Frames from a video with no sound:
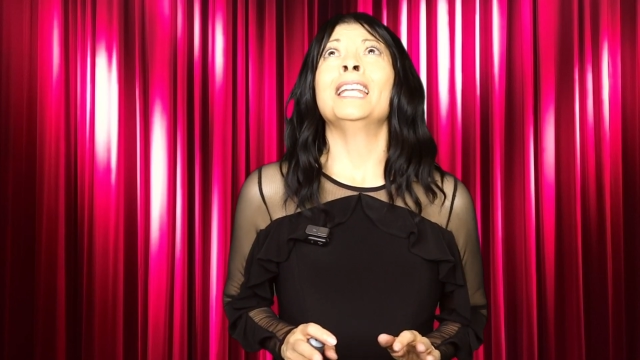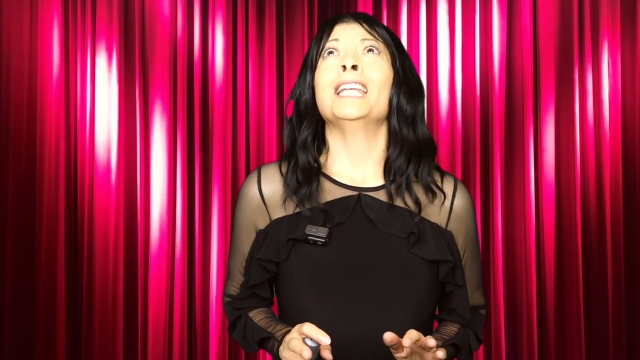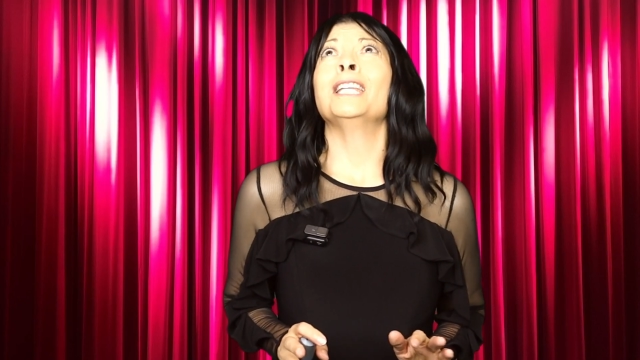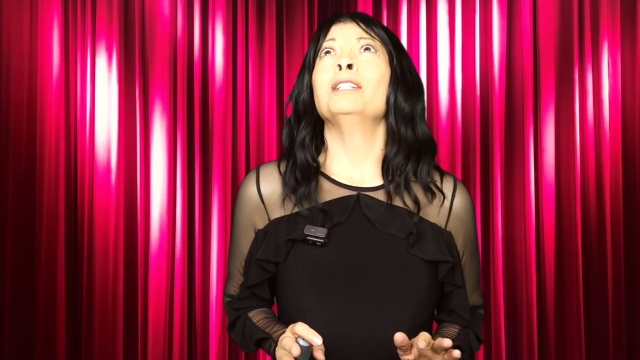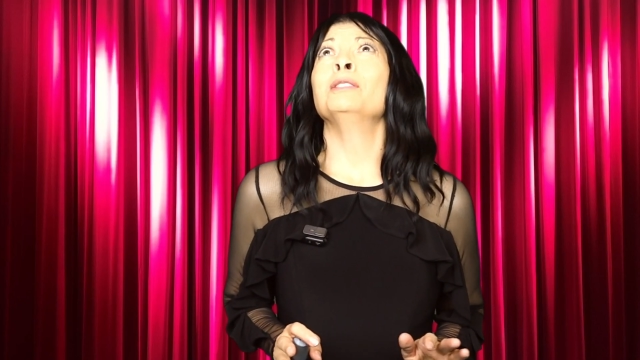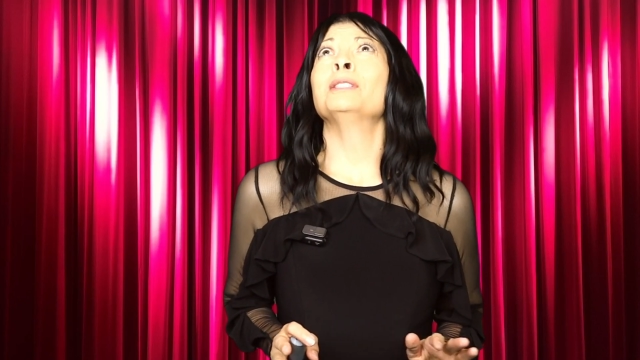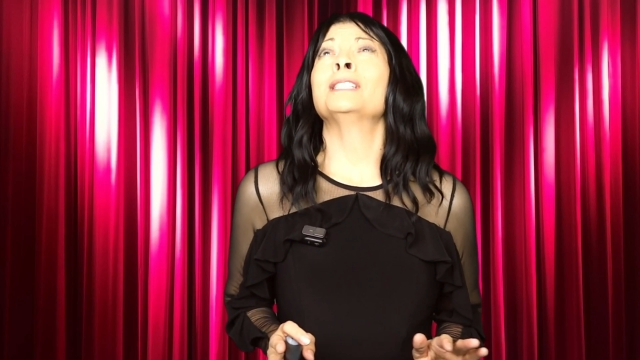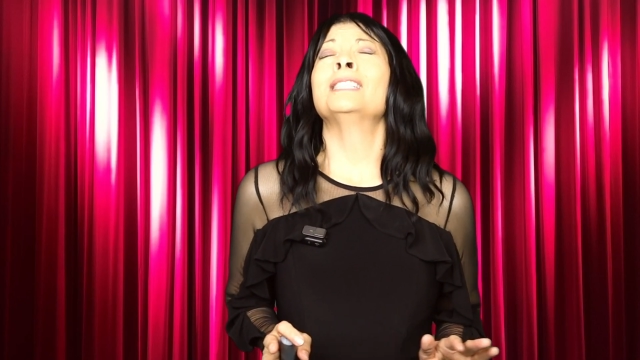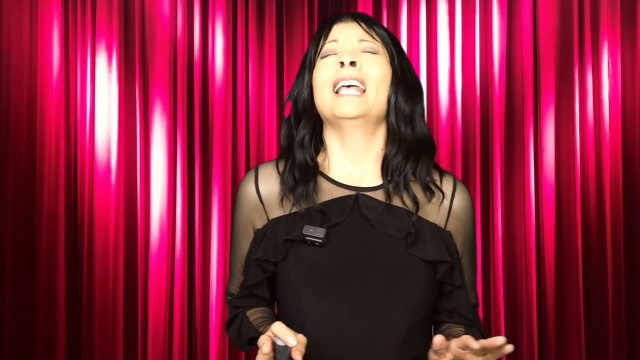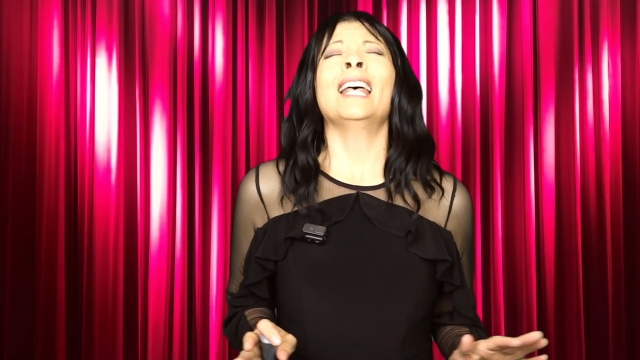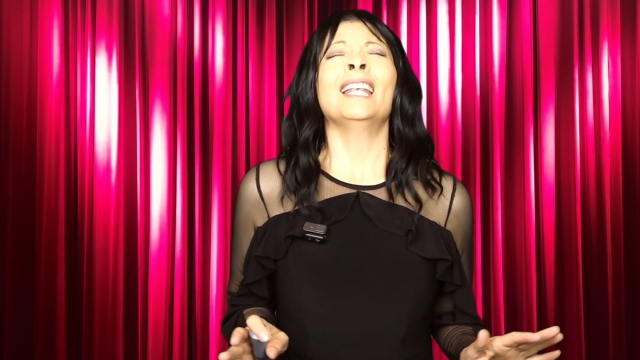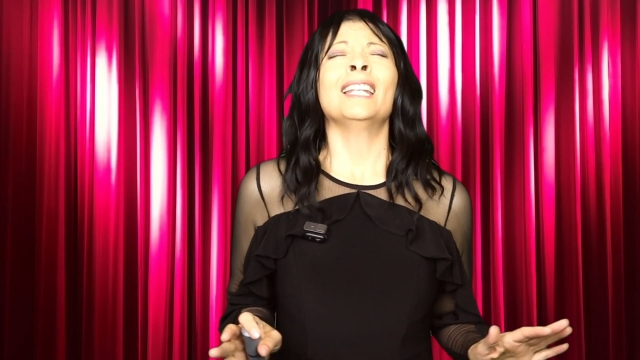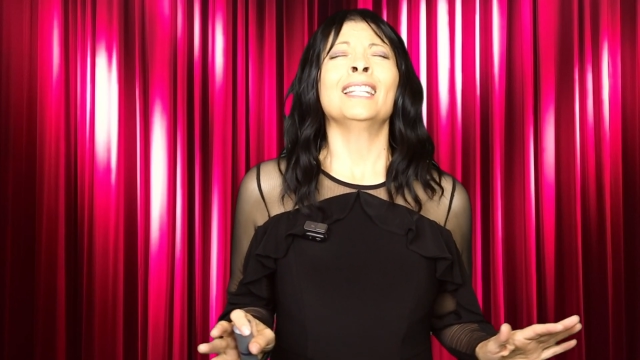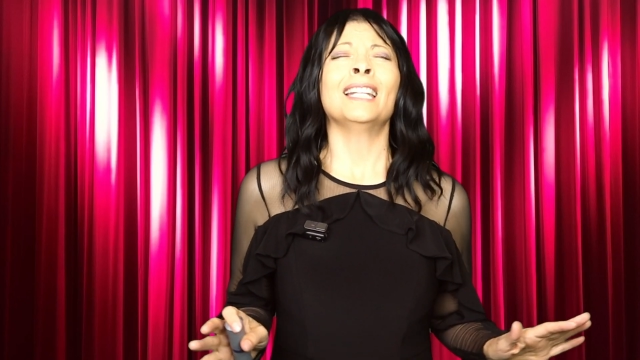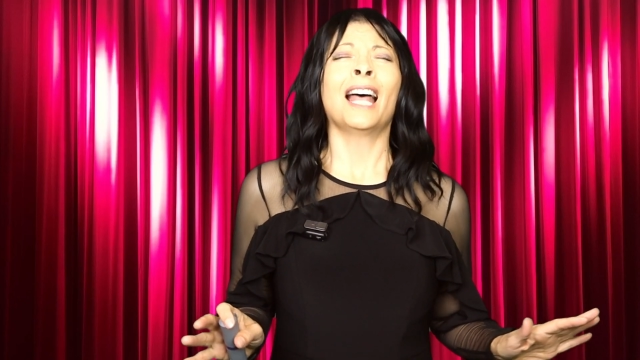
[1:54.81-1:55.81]
you
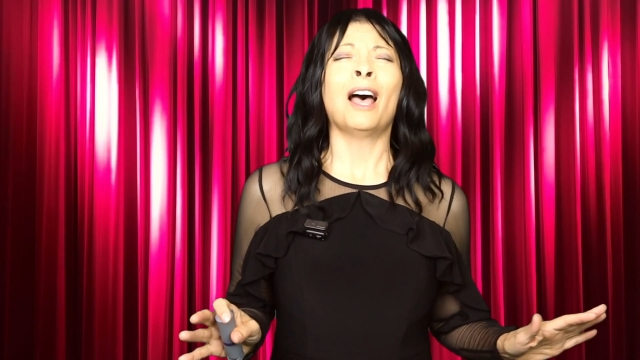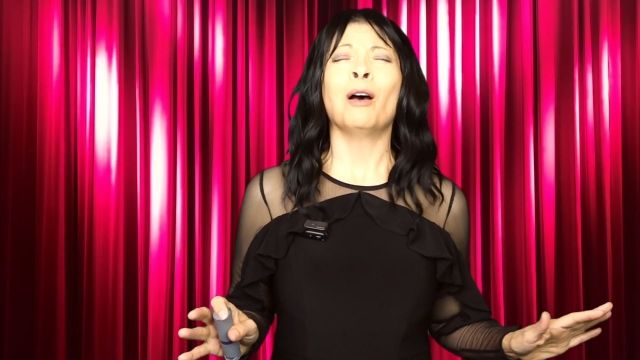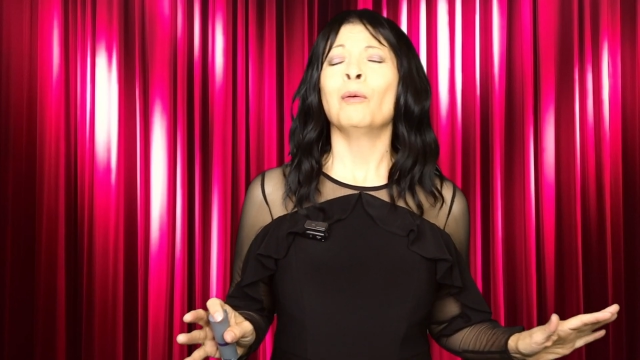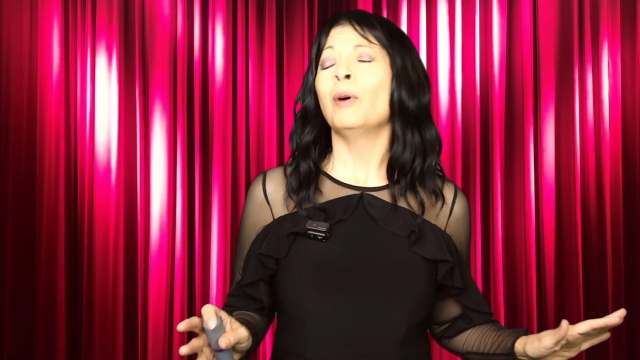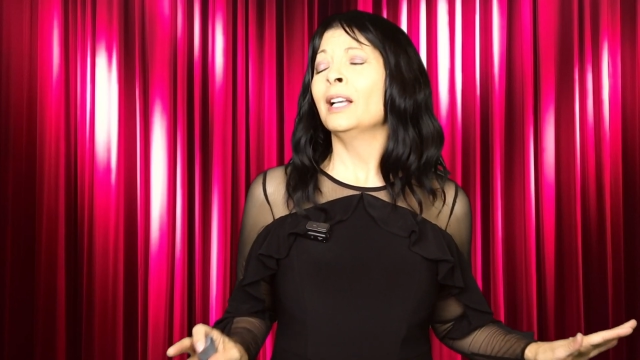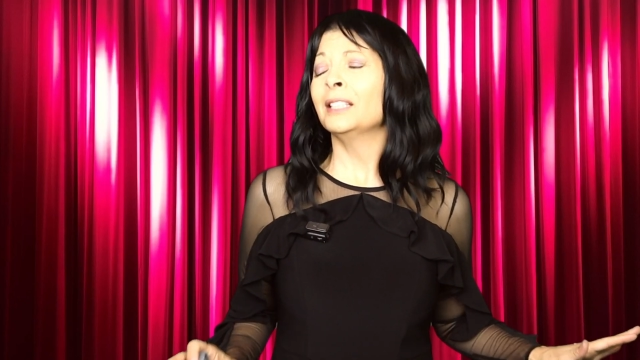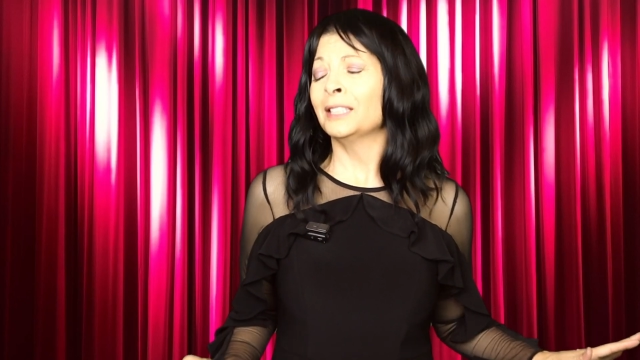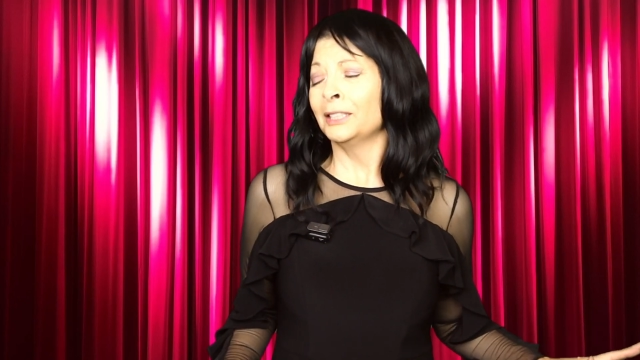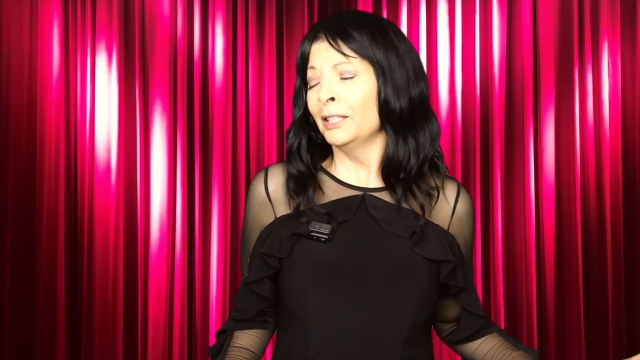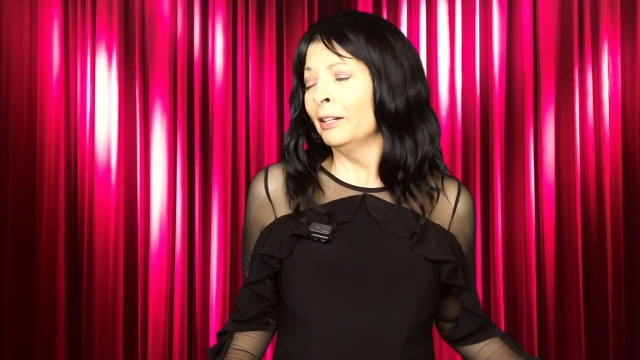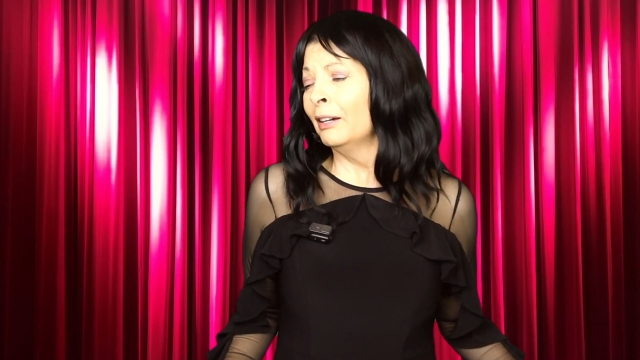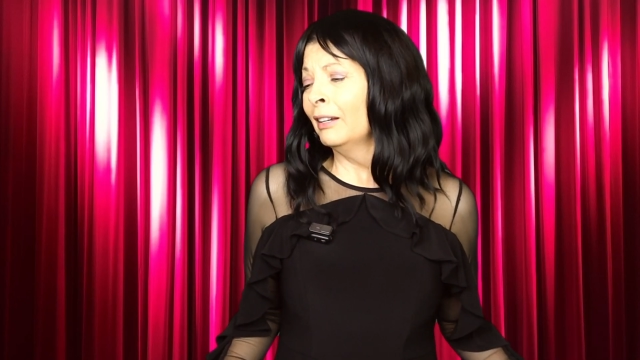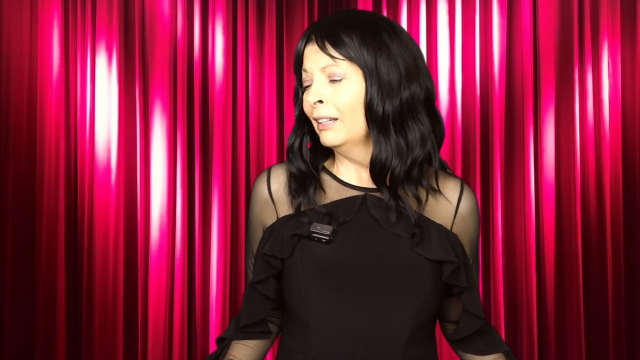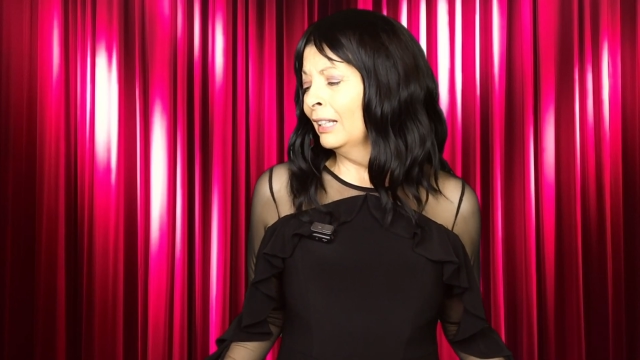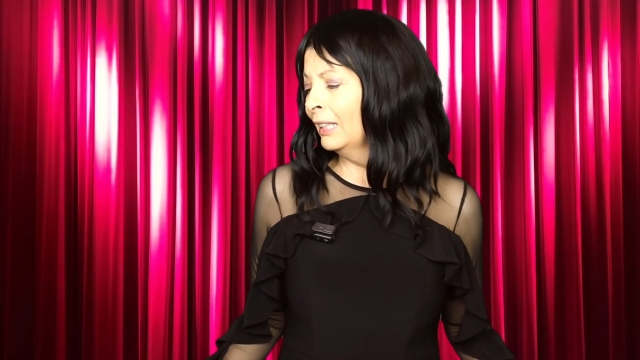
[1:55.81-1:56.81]
said I was
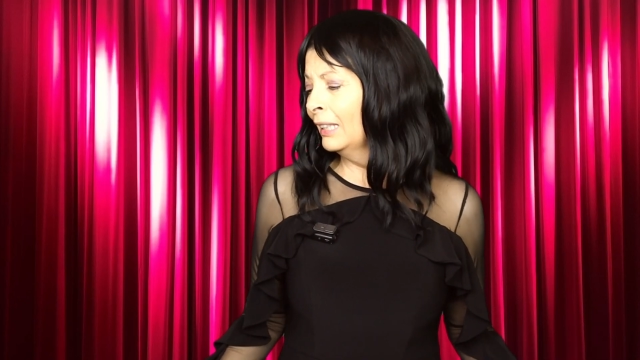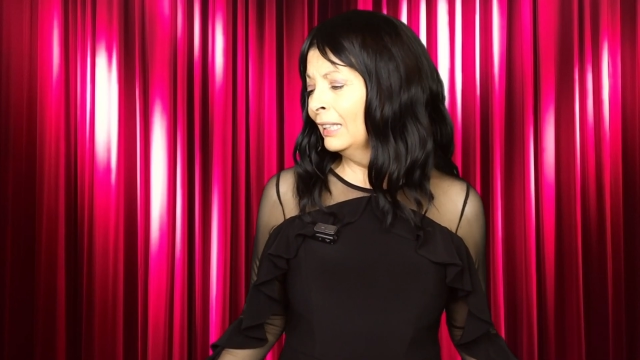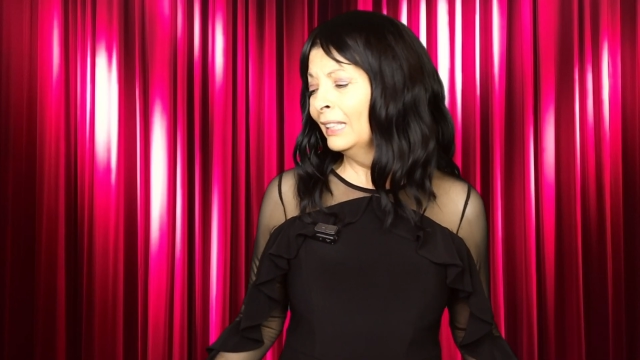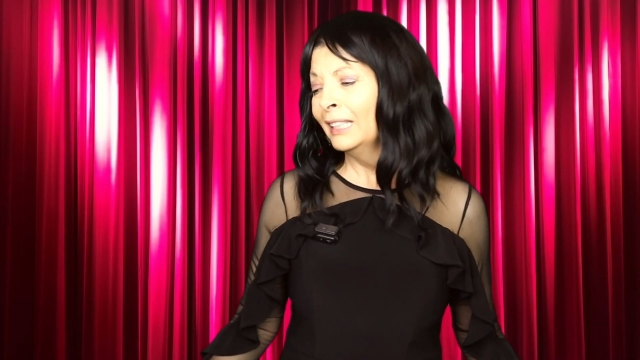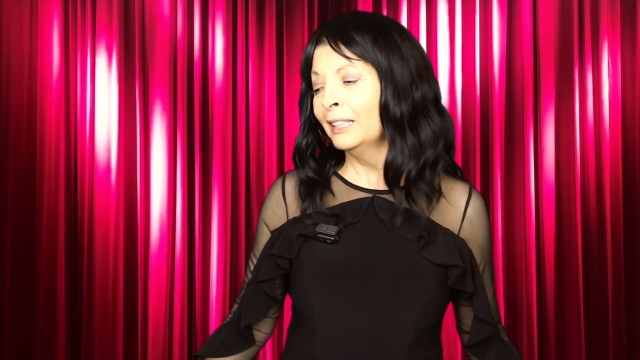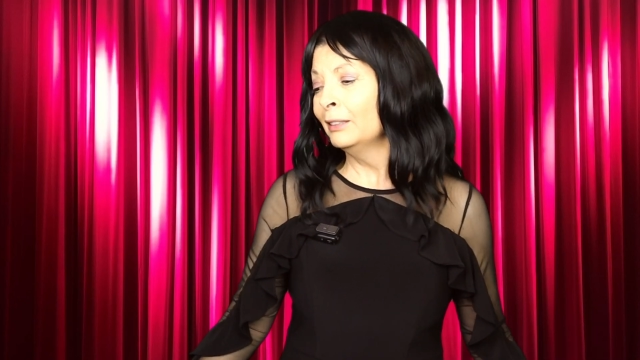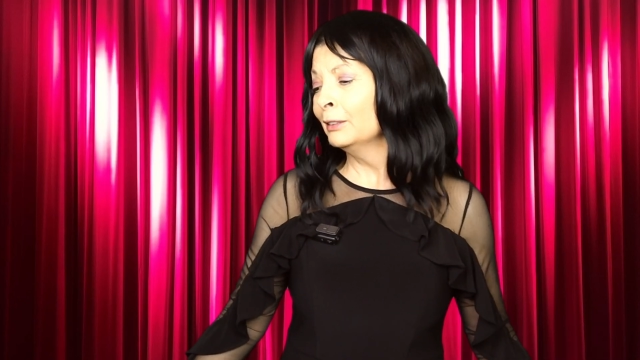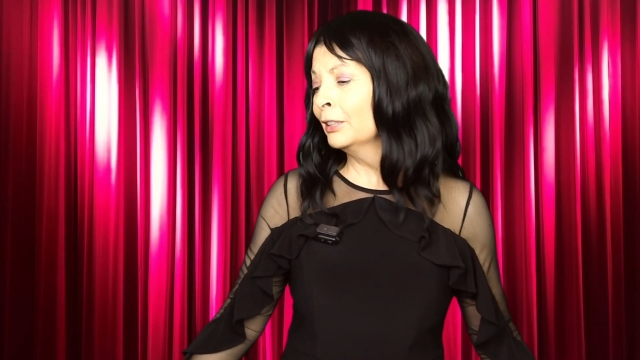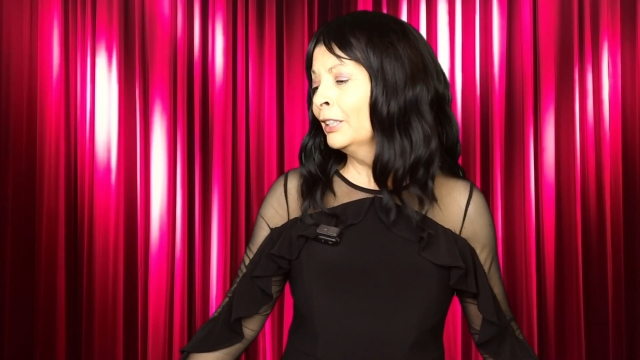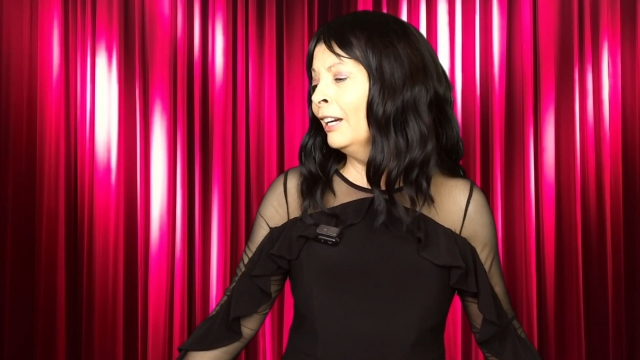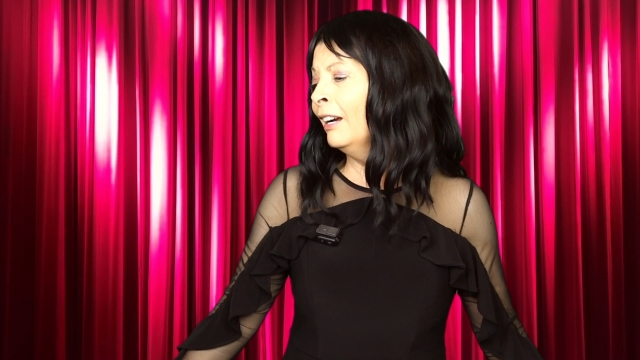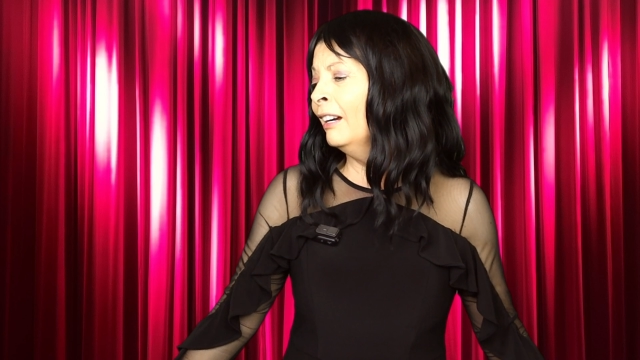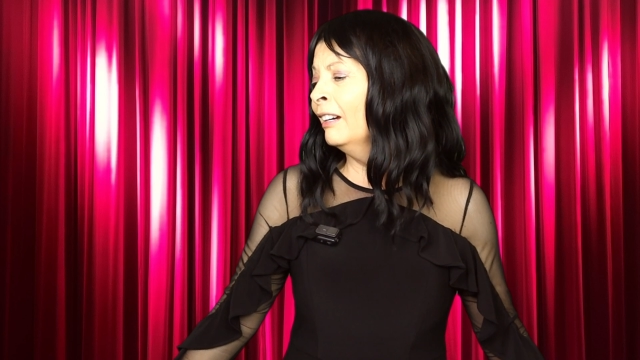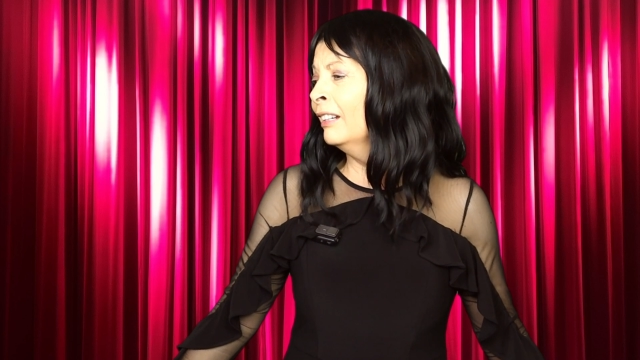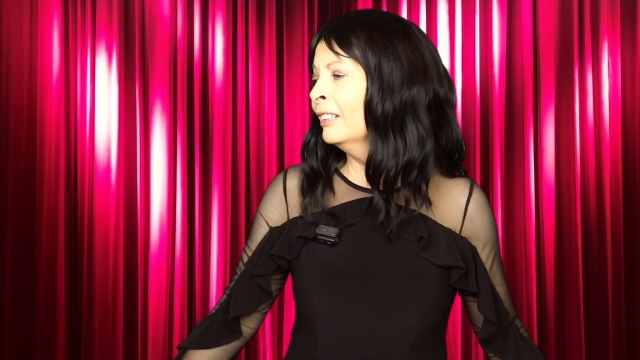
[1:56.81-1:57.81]
your little
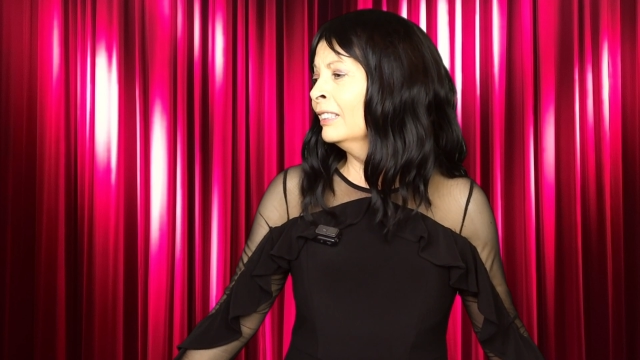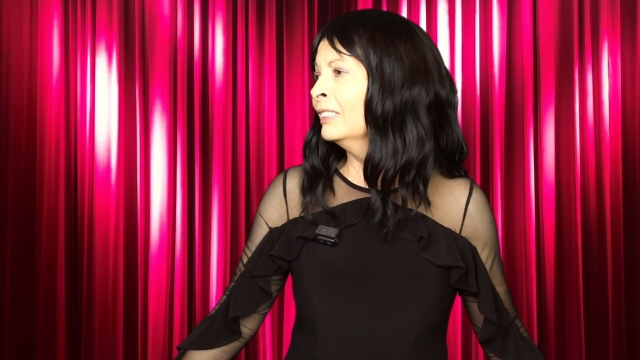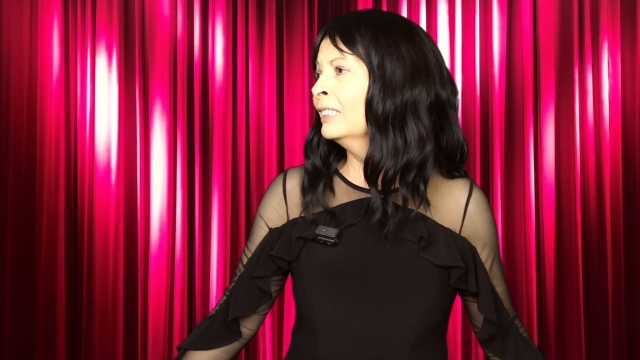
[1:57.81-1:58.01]
girl.